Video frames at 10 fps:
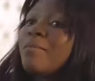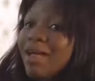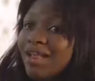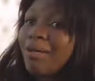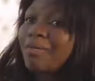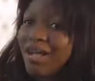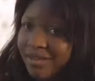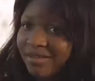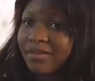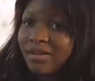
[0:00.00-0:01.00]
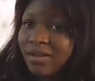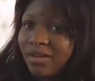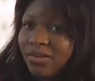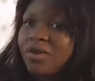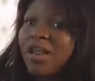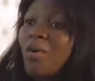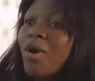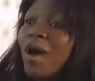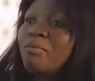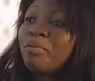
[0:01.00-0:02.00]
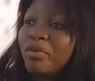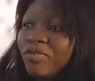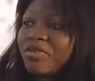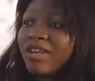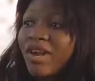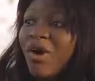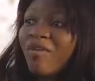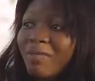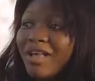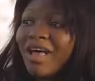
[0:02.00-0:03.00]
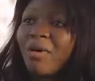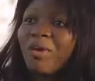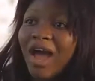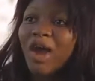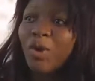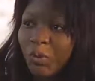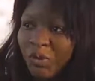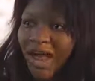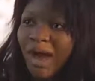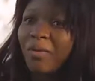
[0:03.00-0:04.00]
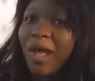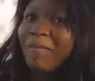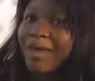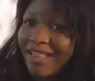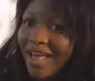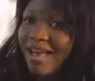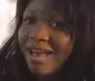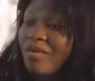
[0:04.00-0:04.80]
a better place. so that we can prove to the government that we are good and we are better.